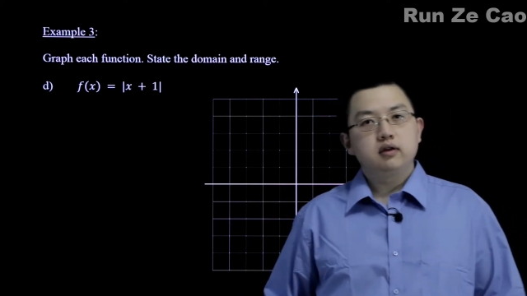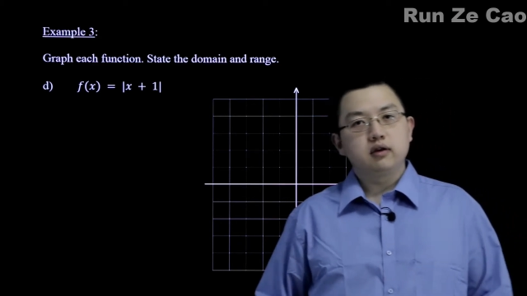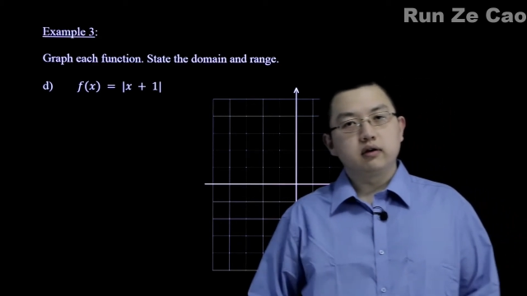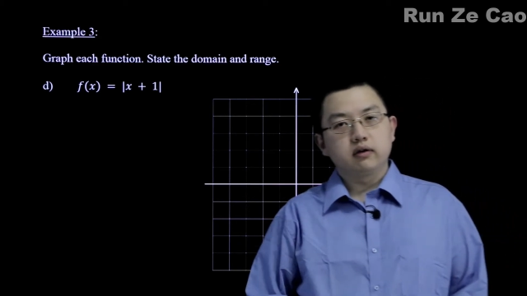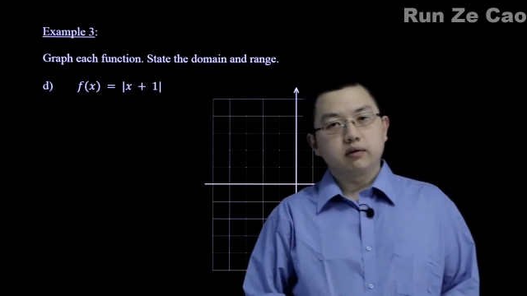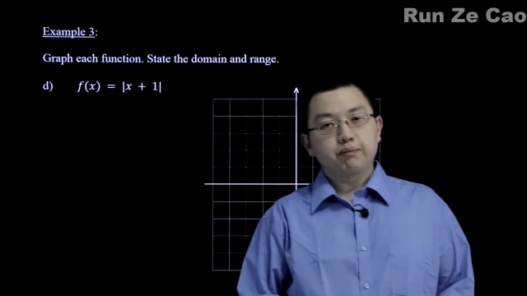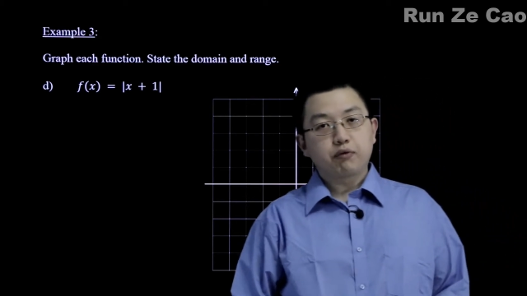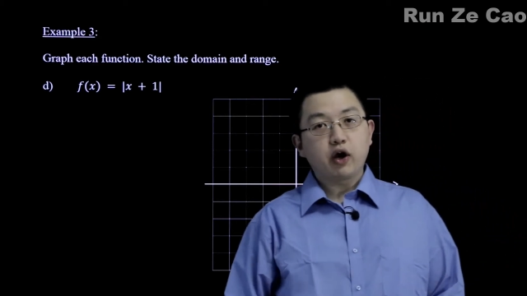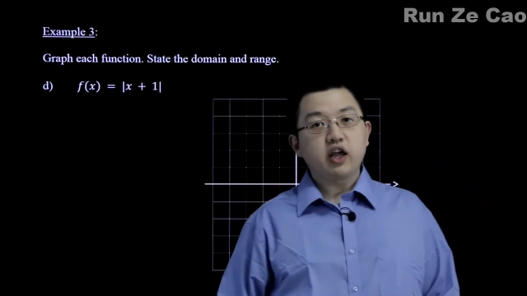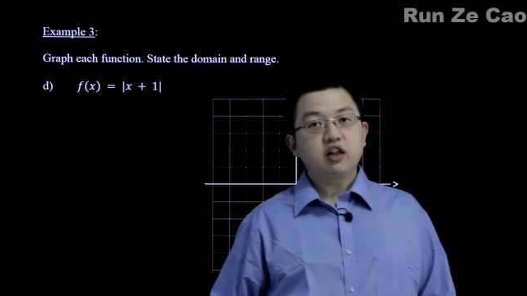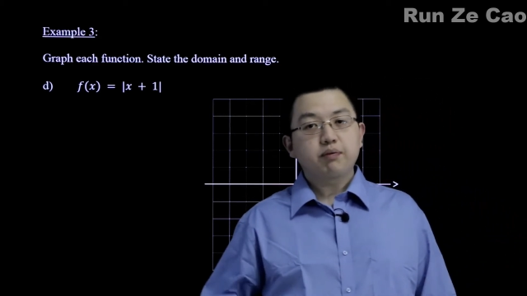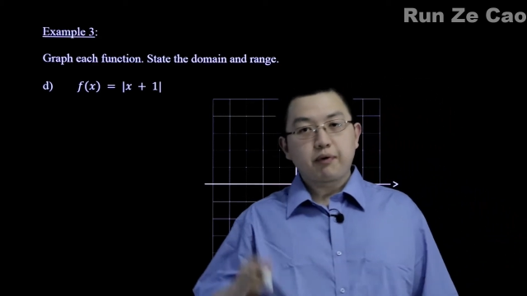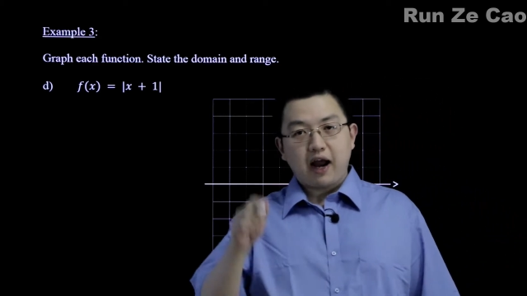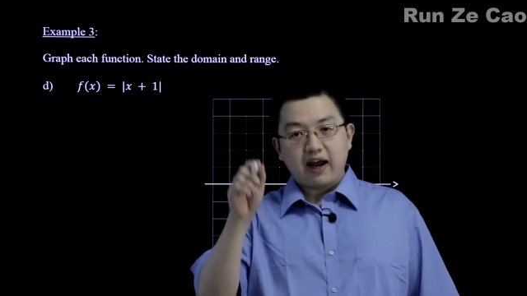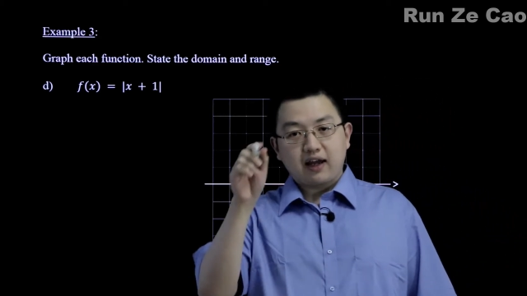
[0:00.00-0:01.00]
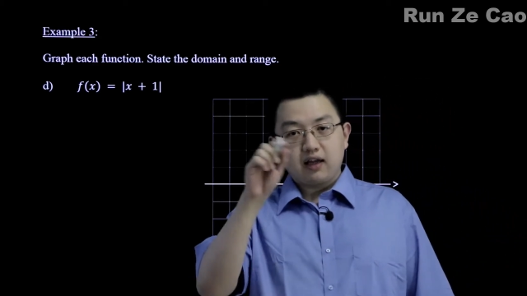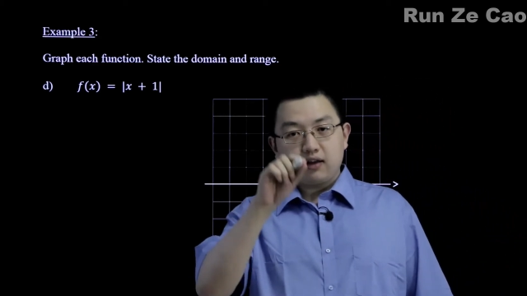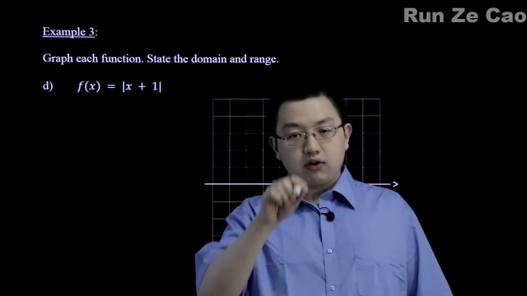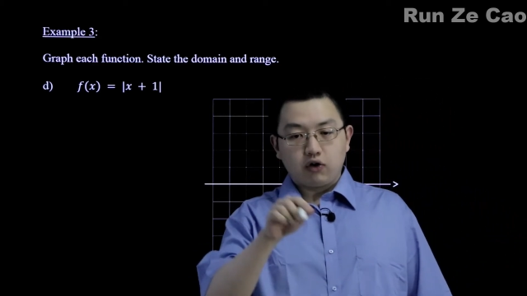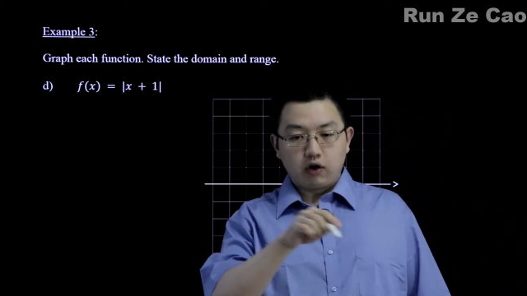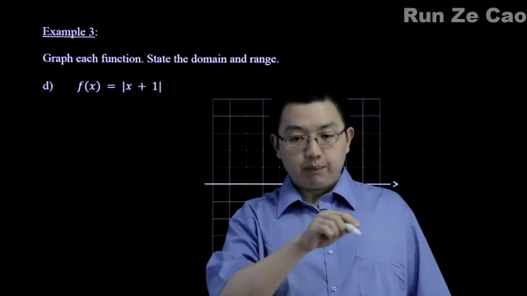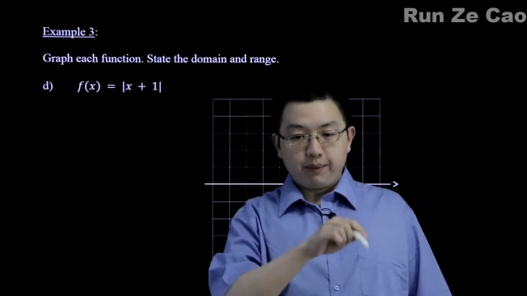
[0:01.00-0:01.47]
The brace
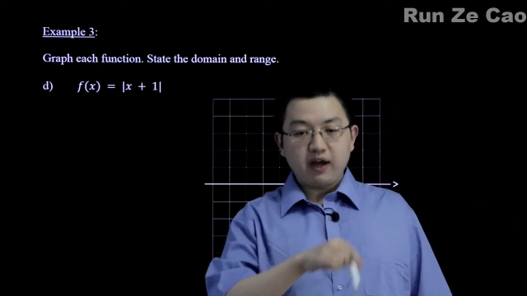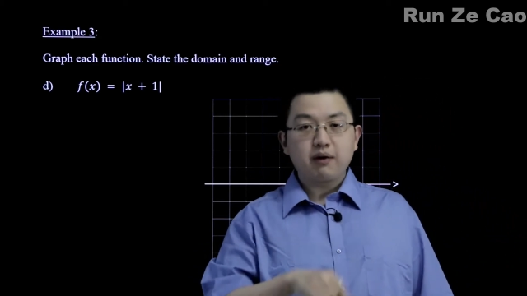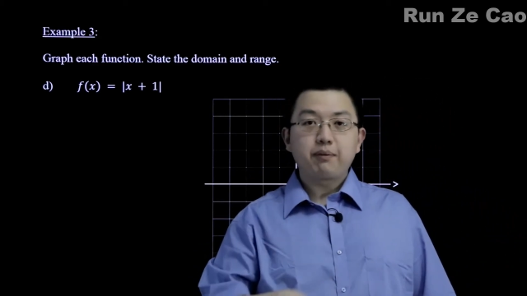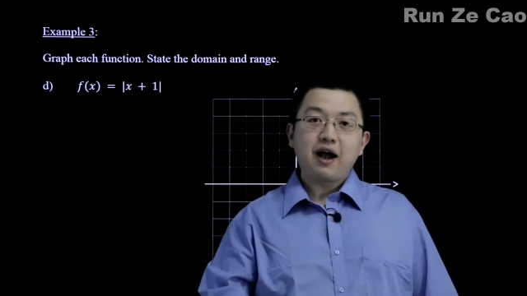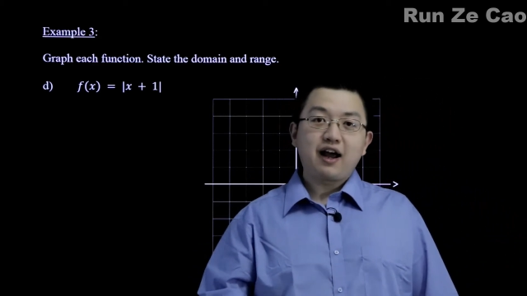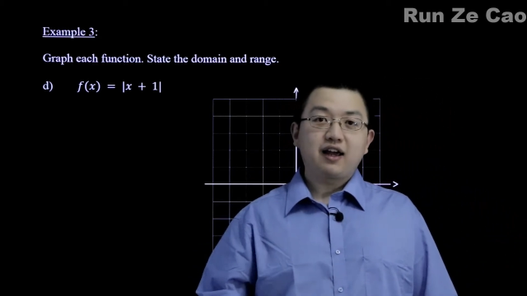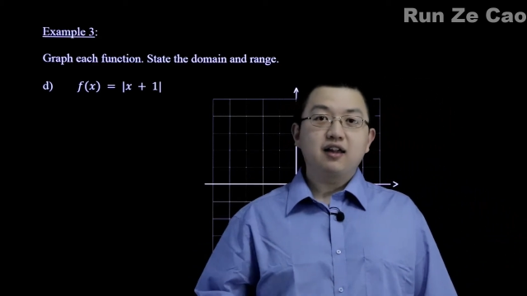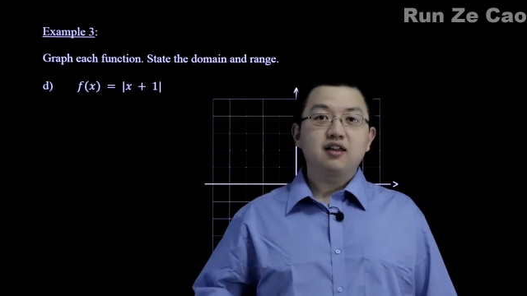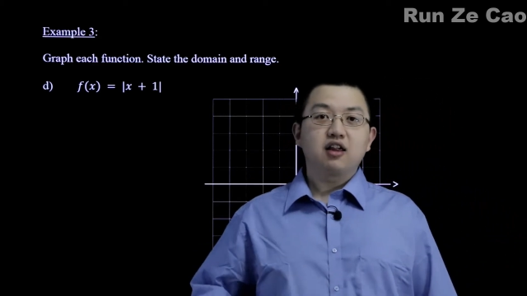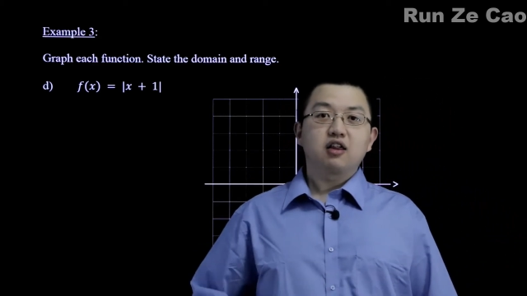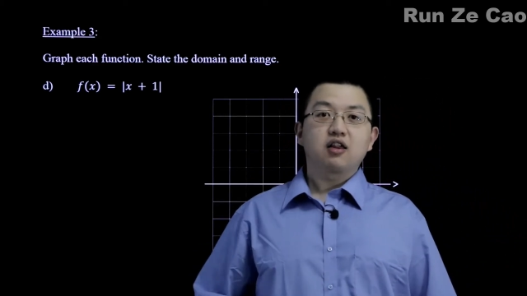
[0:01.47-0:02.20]
brackets, or big brackets